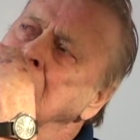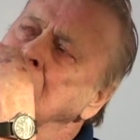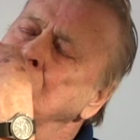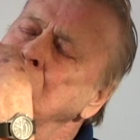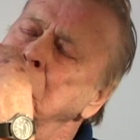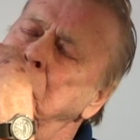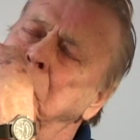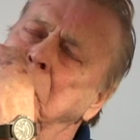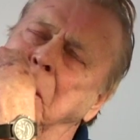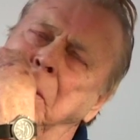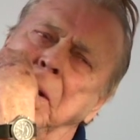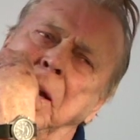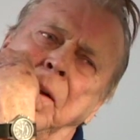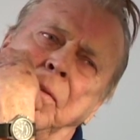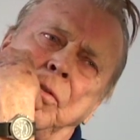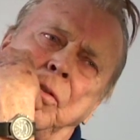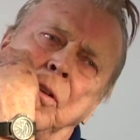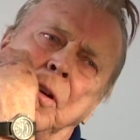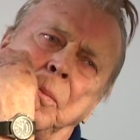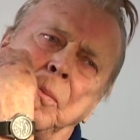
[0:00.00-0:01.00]
We probably
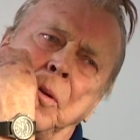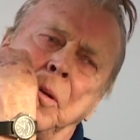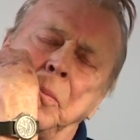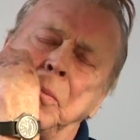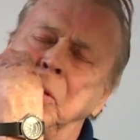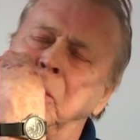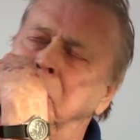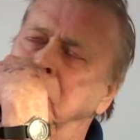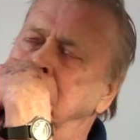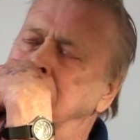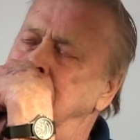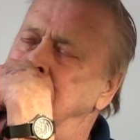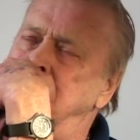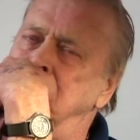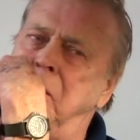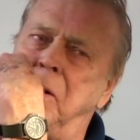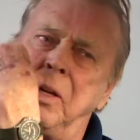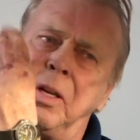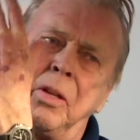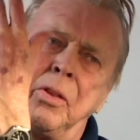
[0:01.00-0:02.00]
have something between
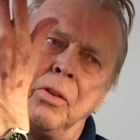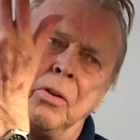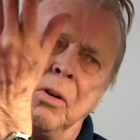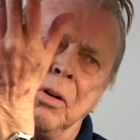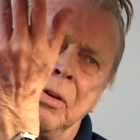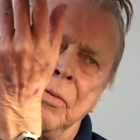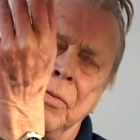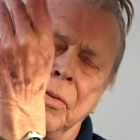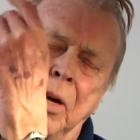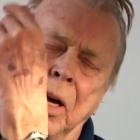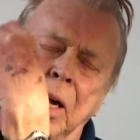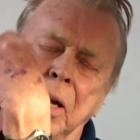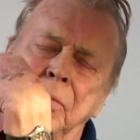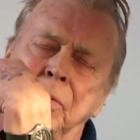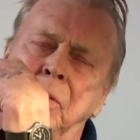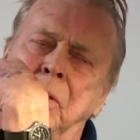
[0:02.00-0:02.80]
30 and 35,